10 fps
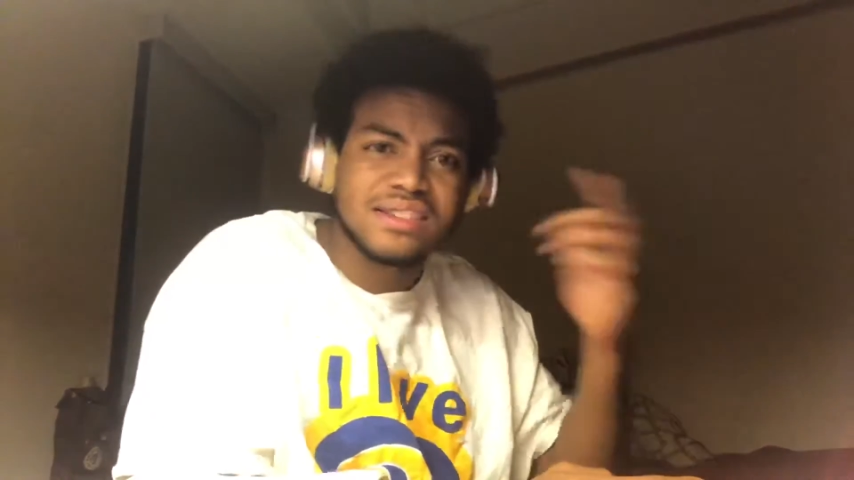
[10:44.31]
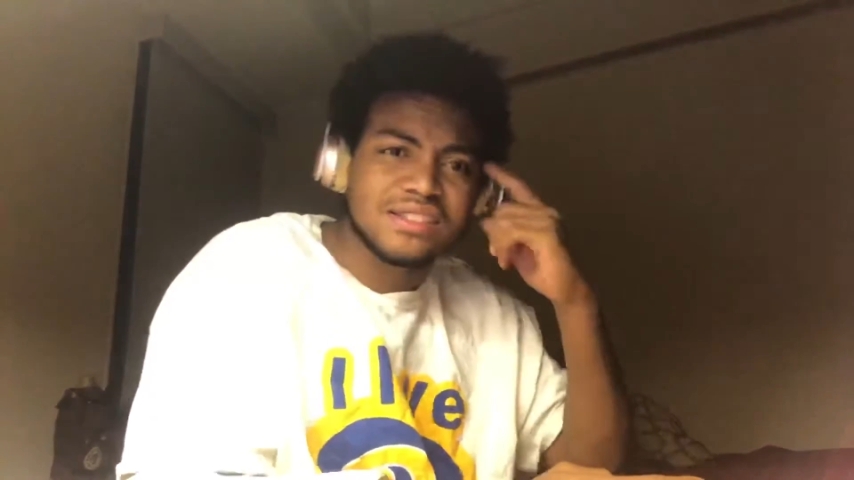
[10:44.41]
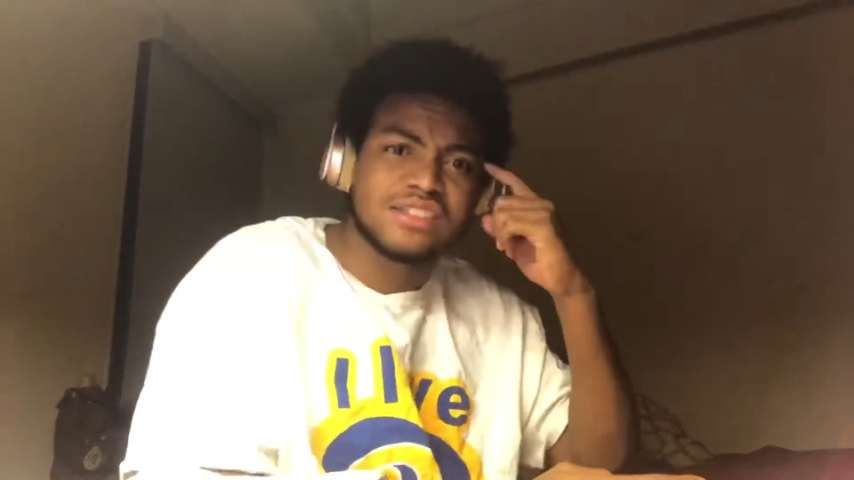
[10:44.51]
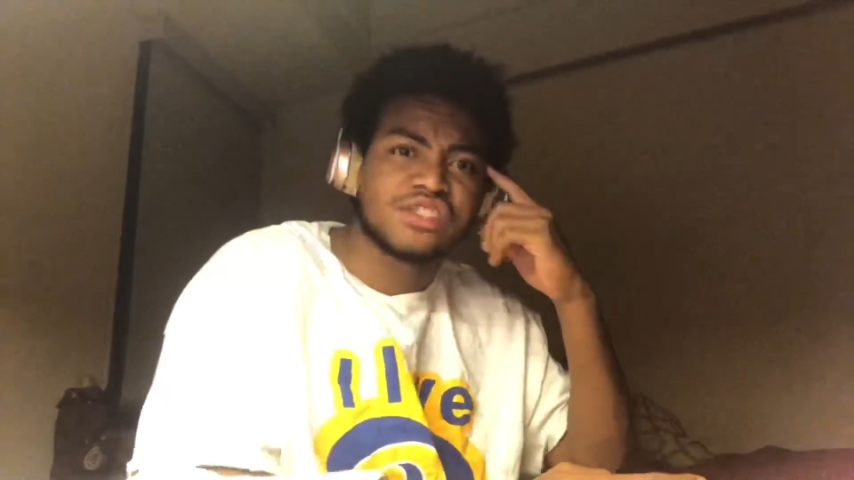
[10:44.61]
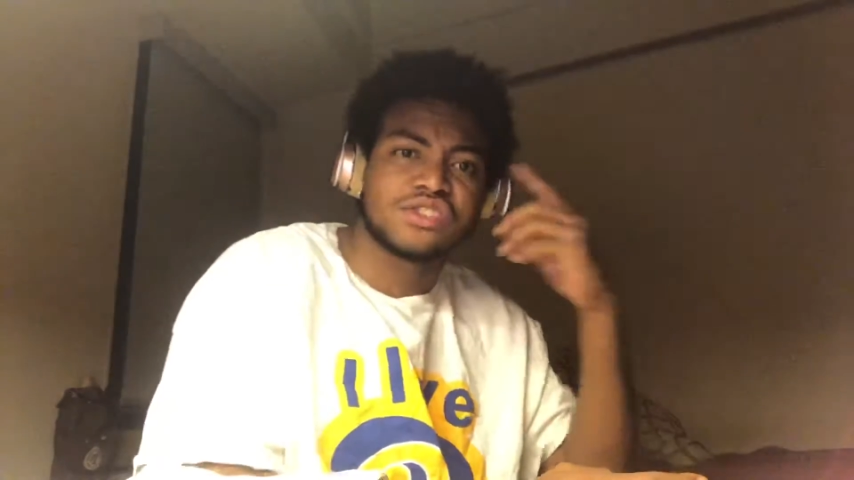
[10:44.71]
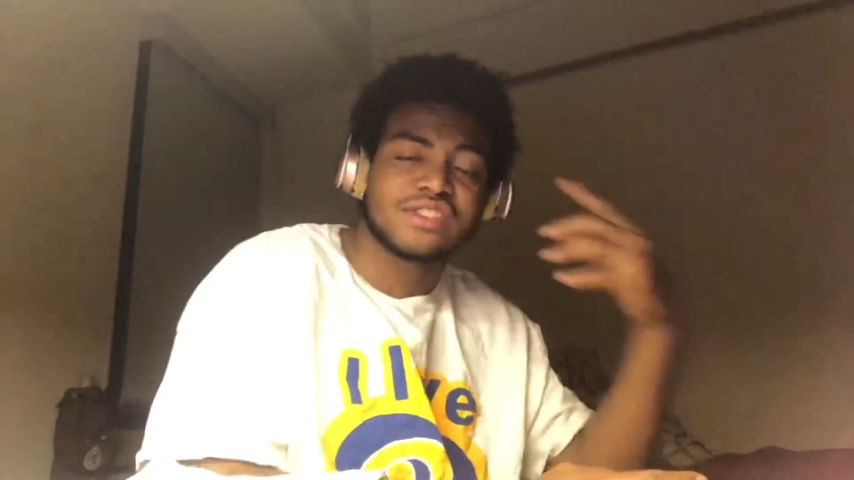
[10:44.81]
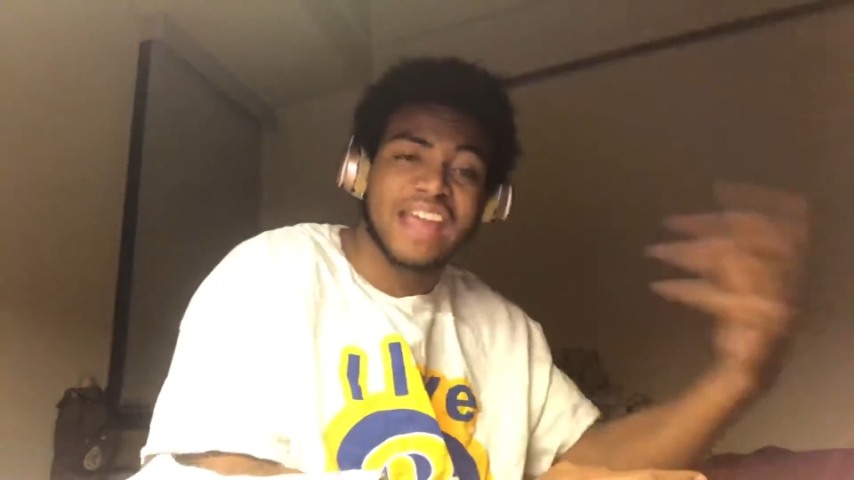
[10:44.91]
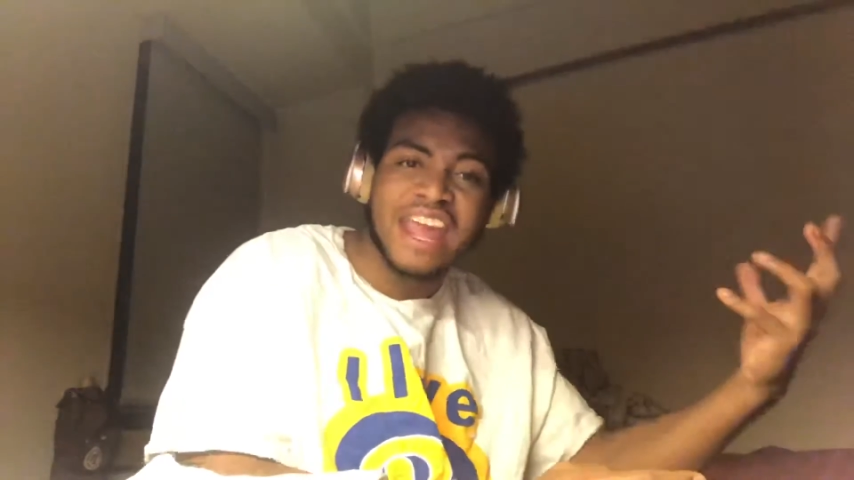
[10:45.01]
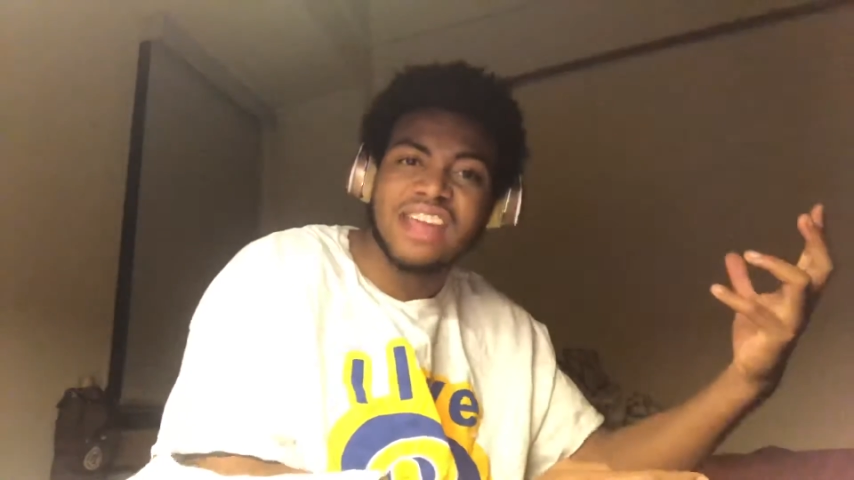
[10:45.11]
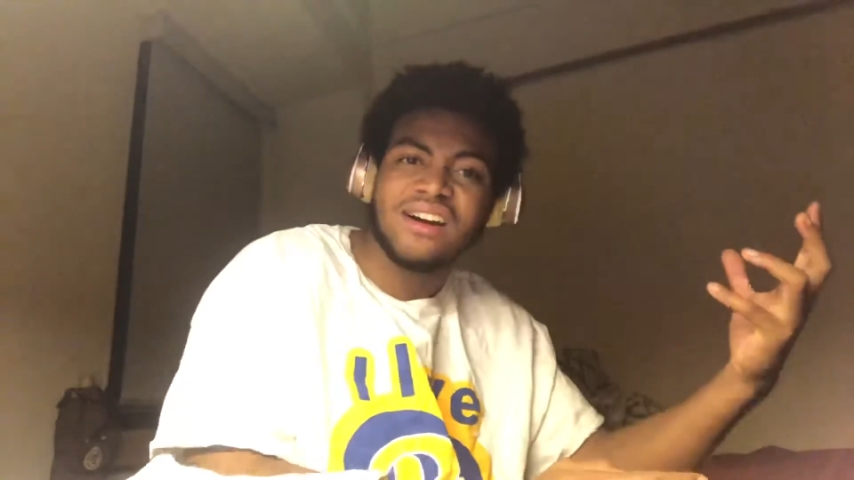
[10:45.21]
Is it just
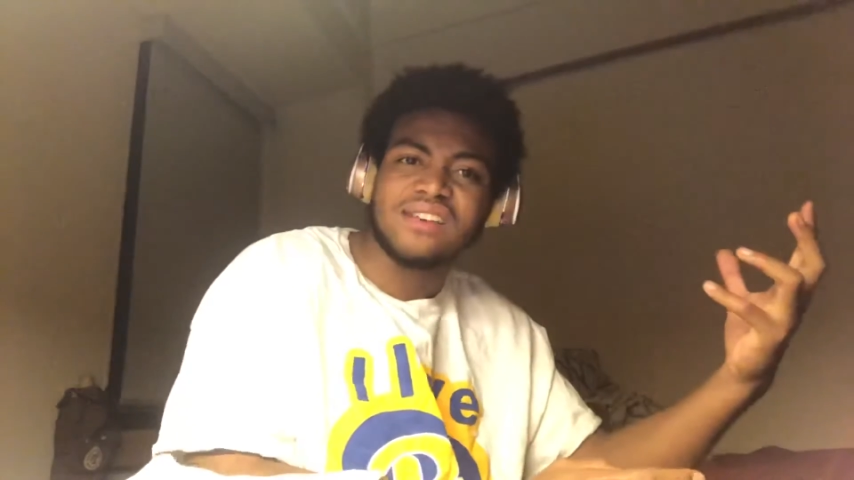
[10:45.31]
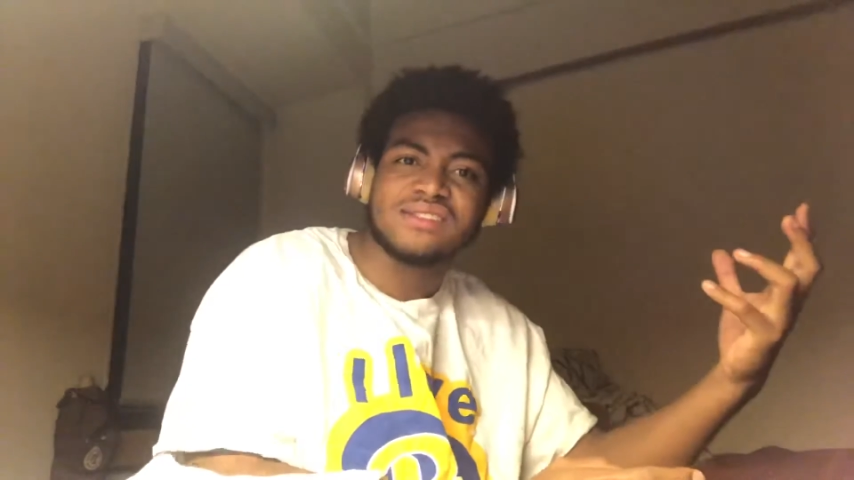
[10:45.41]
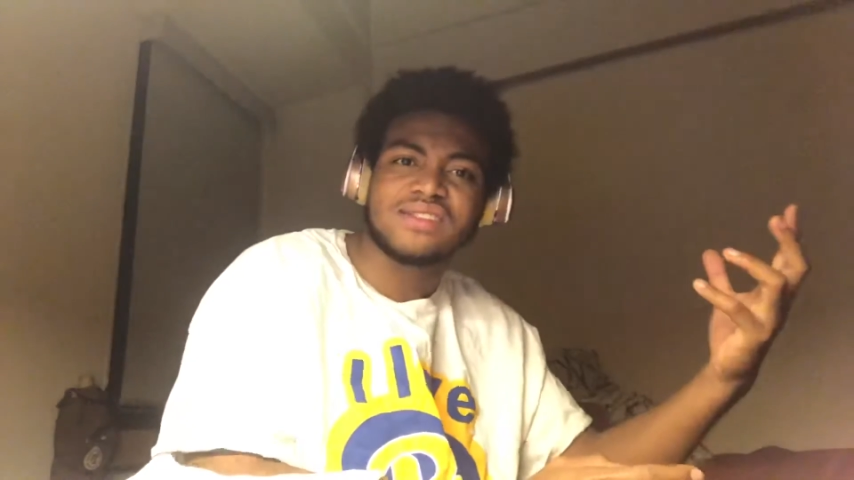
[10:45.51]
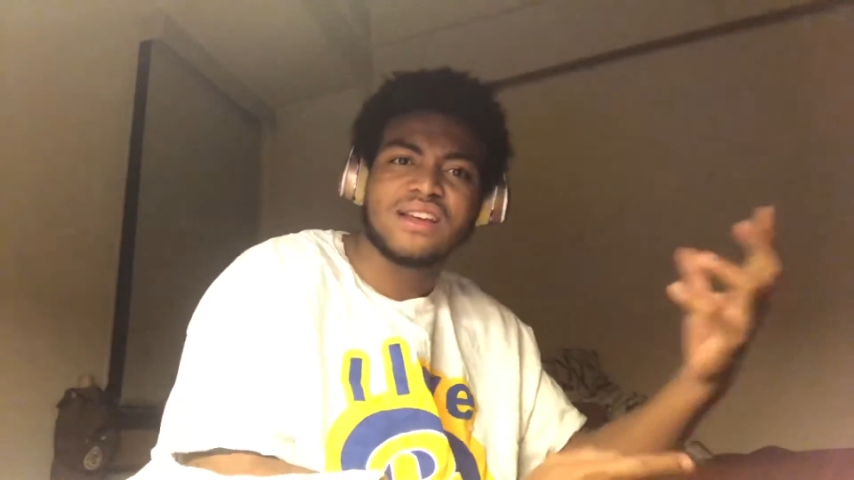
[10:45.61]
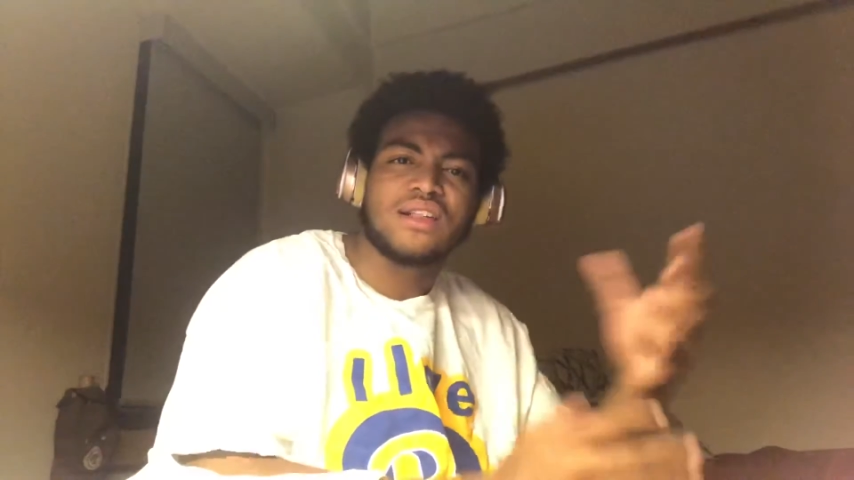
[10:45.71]
chaos?